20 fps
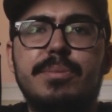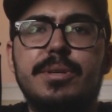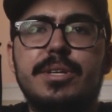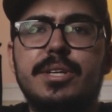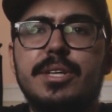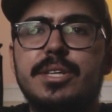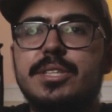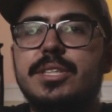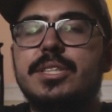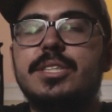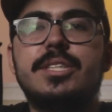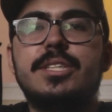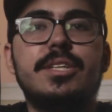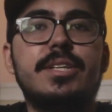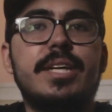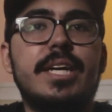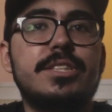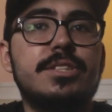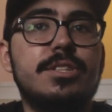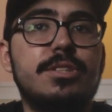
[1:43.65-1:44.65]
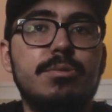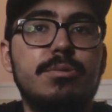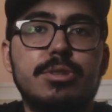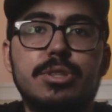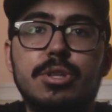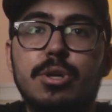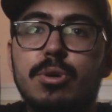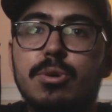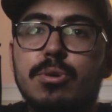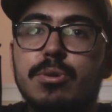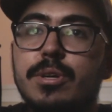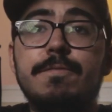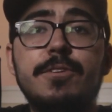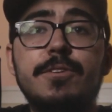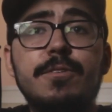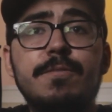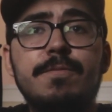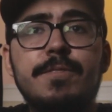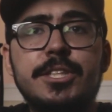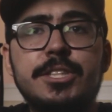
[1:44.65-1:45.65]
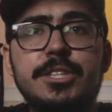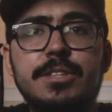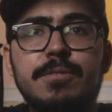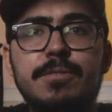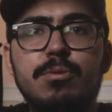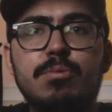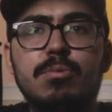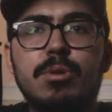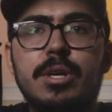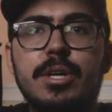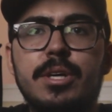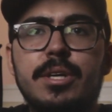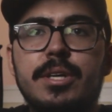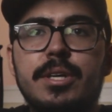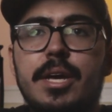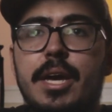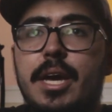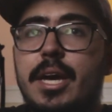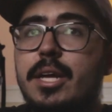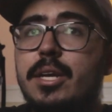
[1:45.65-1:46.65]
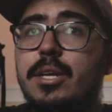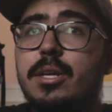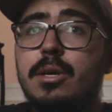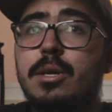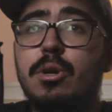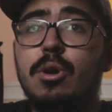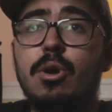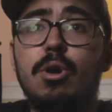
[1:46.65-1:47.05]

because it still has to do its whole film festival run and